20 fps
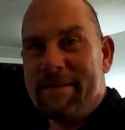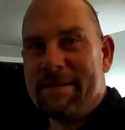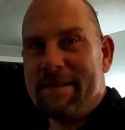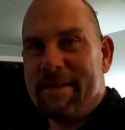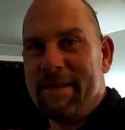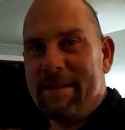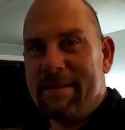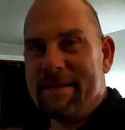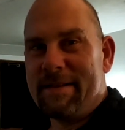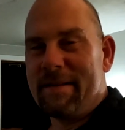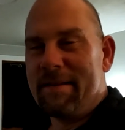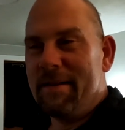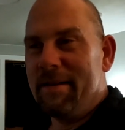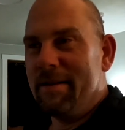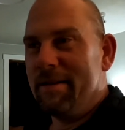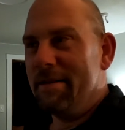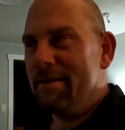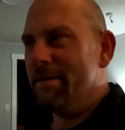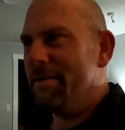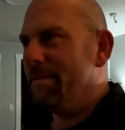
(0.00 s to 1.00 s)
it's it's
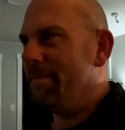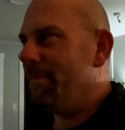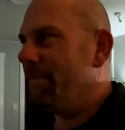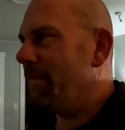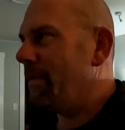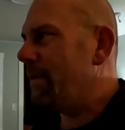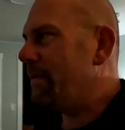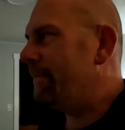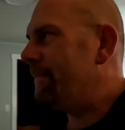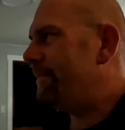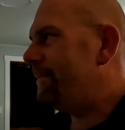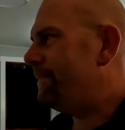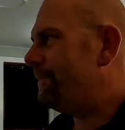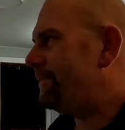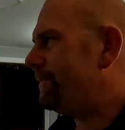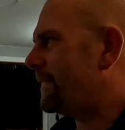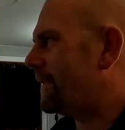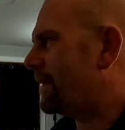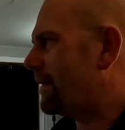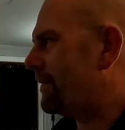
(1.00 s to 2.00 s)
the there's all
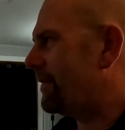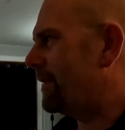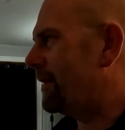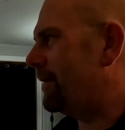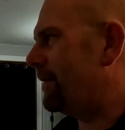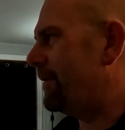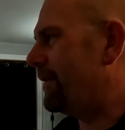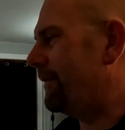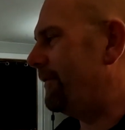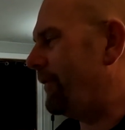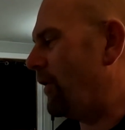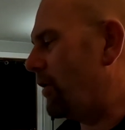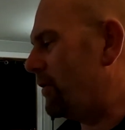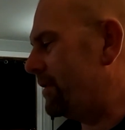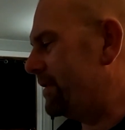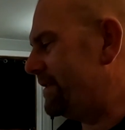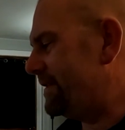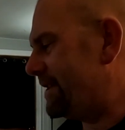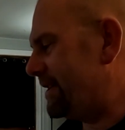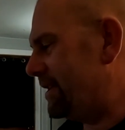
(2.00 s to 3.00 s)
sorts of strange the, the
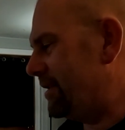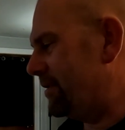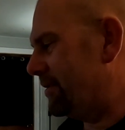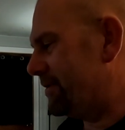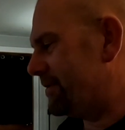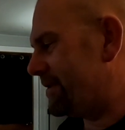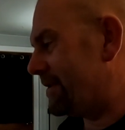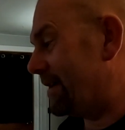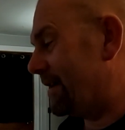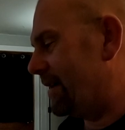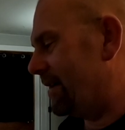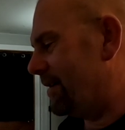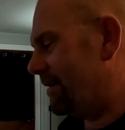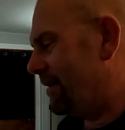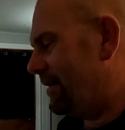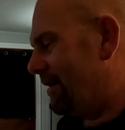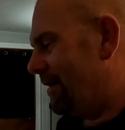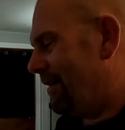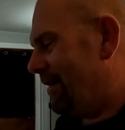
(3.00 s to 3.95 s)
volunteers. volunteers. Yeah.